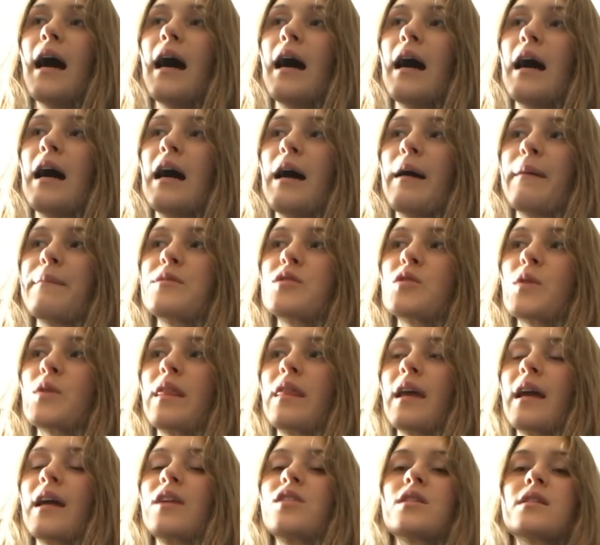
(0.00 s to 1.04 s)
Um, so I
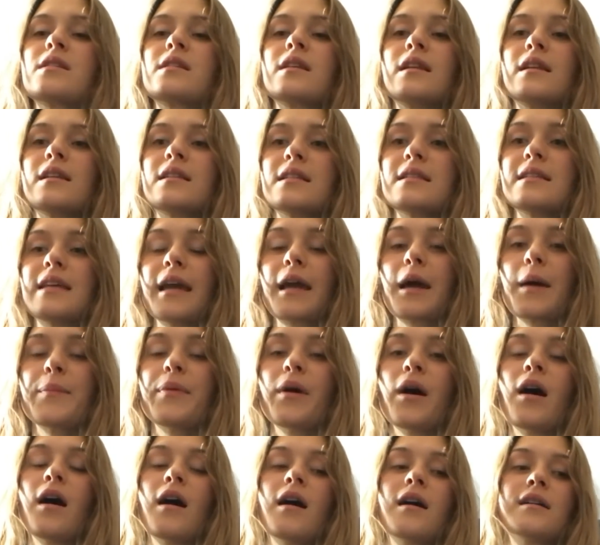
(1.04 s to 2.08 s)
think I just needed to take a
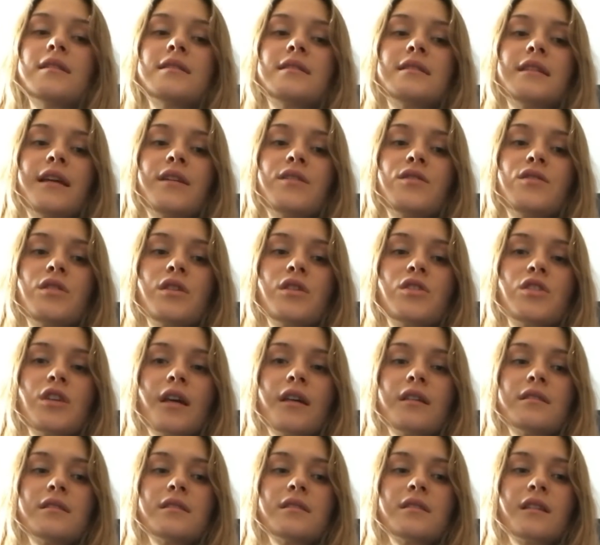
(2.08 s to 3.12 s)
pause and to
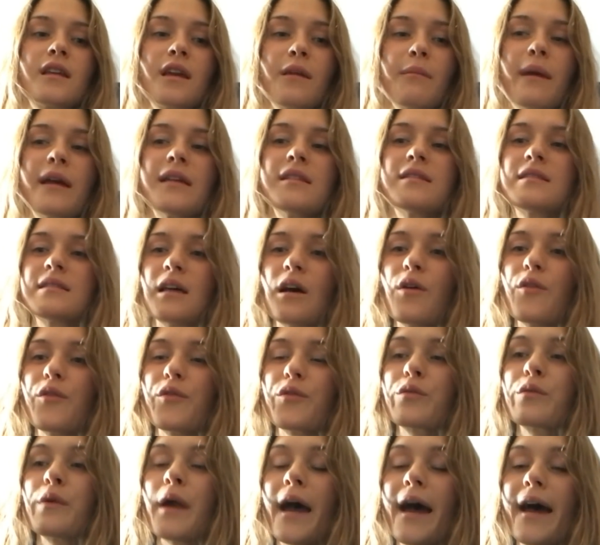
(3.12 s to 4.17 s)
just give myself
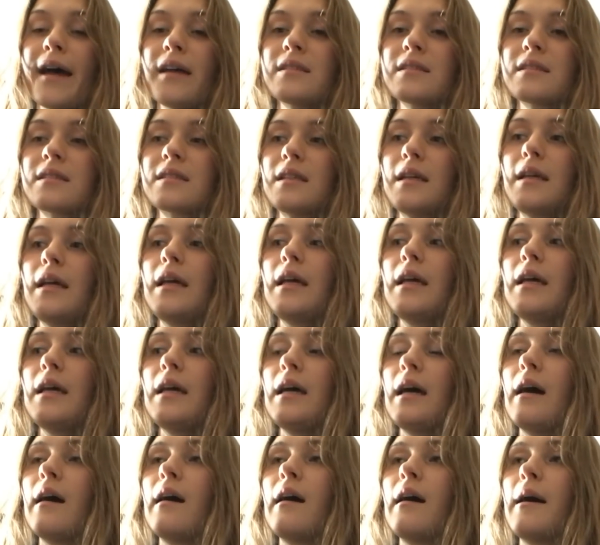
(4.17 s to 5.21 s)
rest.
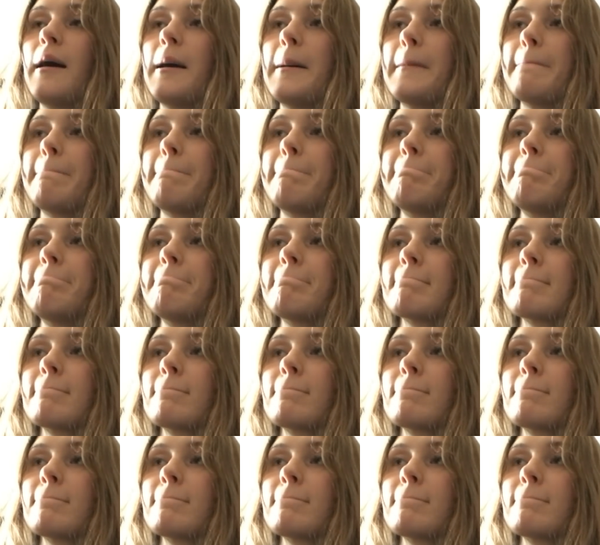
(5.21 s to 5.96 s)
Um,